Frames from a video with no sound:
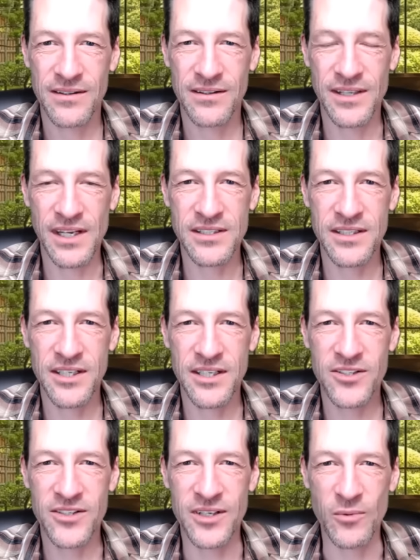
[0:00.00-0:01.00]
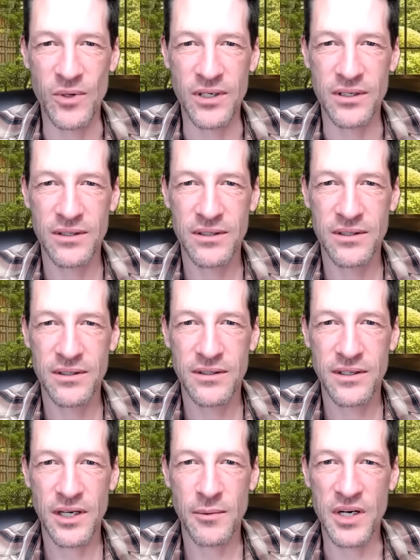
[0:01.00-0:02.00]
That's an interesting one.
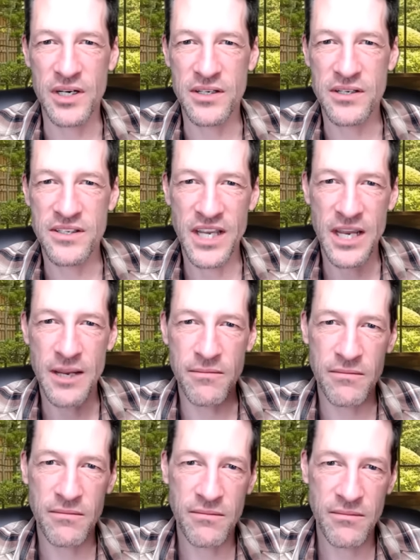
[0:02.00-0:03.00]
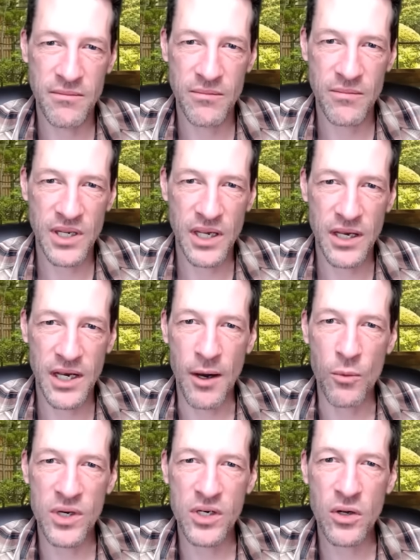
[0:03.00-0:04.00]
I mean, it is the same I
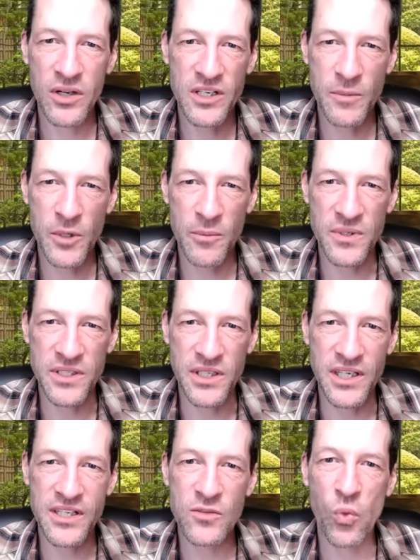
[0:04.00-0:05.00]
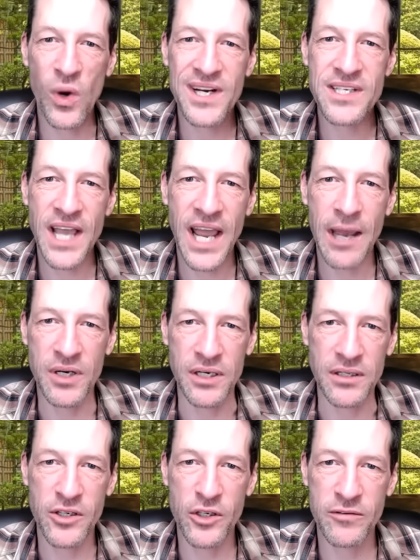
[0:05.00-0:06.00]
wouldn't call it a purpose. It is what is happening.
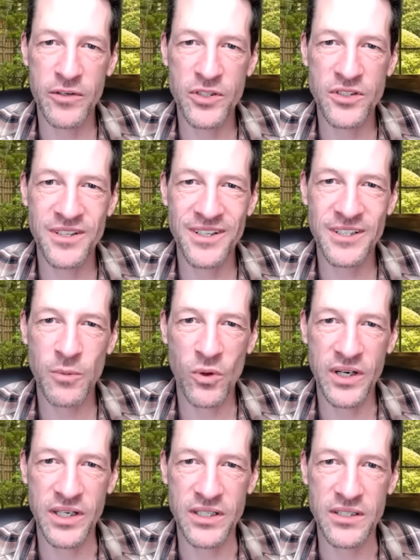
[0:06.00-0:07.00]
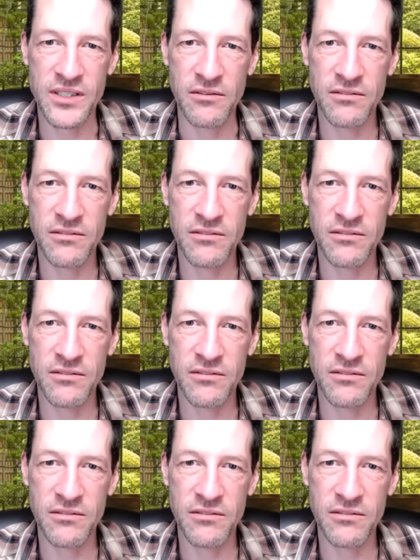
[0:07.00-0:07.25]
The universe is exploring itself.